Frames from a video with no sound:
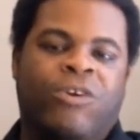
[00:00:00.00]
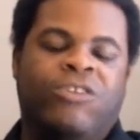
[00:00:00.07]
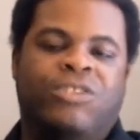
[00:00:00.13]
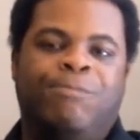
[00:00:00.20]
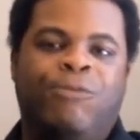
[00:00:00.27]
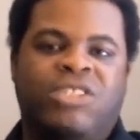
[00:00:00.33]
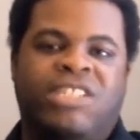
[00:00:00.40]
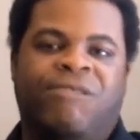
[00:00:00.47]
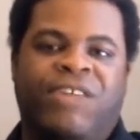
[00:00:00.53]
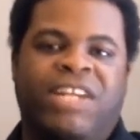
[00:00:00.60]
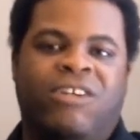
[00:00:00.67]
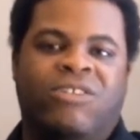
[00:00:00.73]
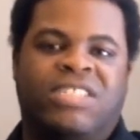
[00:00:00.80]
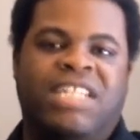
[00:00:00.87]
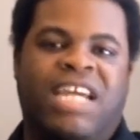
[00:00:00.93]
music
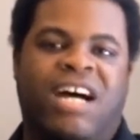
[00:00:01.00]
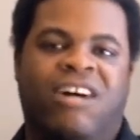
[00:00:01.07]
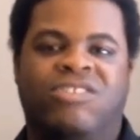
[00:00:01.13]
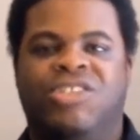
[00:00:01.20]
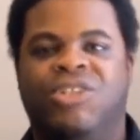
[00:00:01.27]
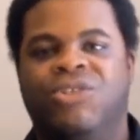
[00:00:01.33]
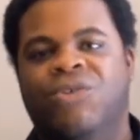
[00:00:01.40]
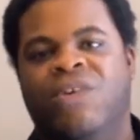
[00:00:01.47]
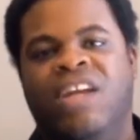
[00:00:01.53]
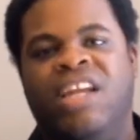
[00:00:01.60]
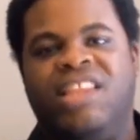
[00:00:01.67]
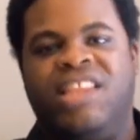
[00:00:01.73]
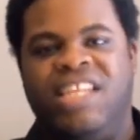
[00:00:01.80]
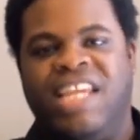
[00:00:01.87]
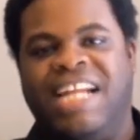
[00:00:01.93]
video style to
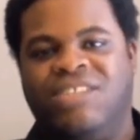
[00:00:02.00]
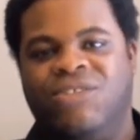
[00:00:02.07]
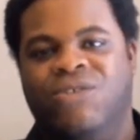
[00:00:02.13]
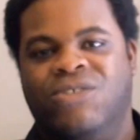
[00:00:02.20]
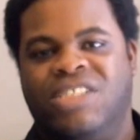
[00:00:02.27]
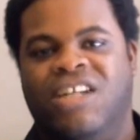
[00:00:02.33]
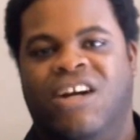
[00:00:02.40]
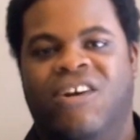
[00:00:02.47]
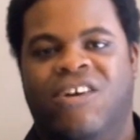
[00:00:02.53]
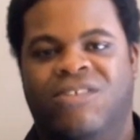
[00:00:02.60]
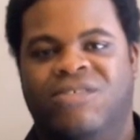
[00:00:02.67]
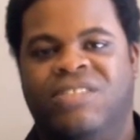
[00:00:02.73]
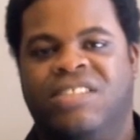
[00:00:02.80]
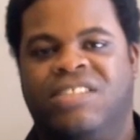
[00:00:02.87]
theatrical styles.